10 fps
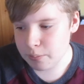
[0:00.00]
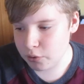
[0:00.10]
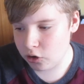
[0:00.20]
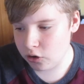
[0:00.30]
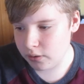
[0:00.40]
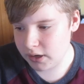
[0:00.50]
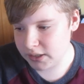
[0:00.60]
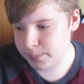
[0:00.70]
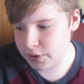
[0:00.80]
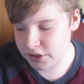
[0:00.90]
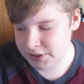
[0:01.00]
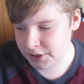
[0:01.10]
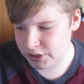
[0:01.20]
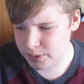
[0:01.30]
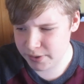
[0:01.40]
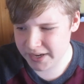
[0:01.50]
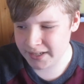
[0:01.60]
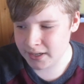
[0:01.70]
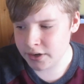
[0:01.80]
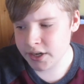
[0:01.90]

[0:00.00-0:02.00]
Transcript: But I suppose it's not to be.